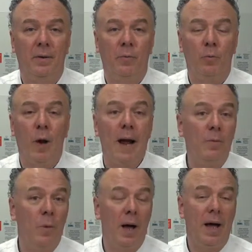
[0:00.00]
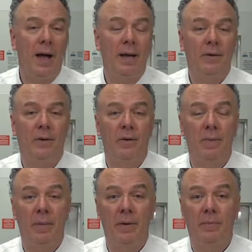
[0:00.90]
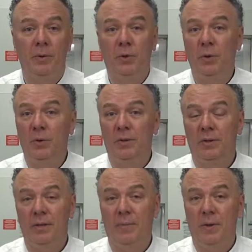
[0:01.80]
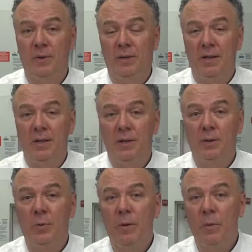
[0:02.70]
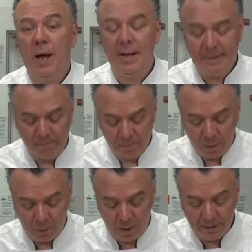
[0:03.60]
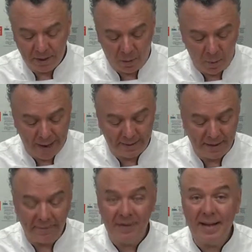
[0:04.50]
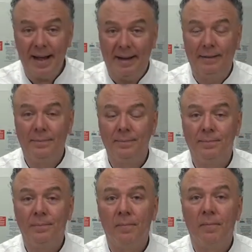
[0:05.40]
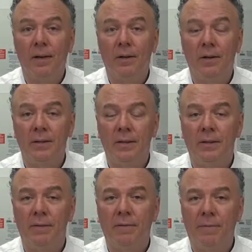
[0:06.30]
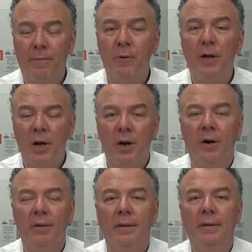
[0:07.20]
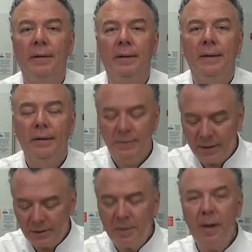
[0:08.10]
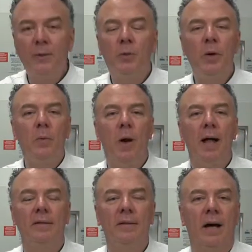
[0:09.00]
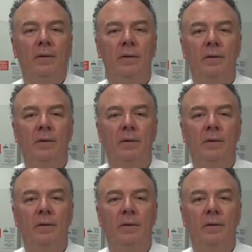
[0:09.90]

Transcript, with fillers: Rhine wine or maybe Mateus or some of those sweet wines, was a white Zinfandel because it's fruitier. I'm not talking about sweet wines now.